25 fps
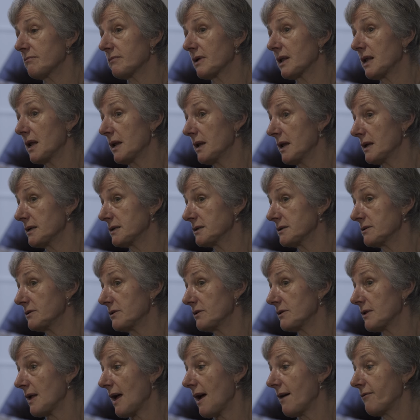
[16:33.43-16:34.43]

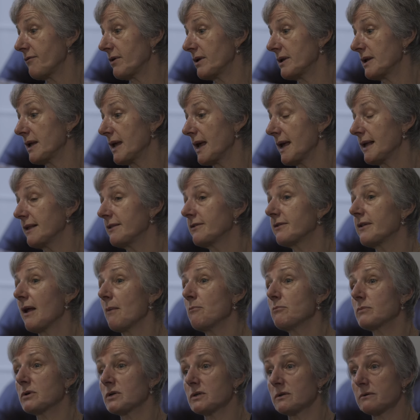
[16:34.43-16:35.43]
clinicians have an
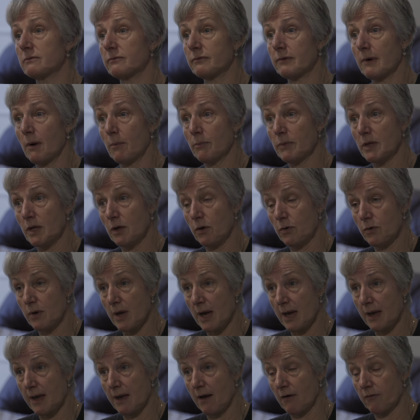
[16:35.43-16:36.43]
exemption from the
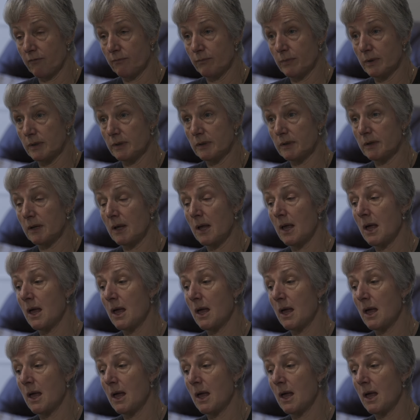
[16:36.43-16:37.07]
UK government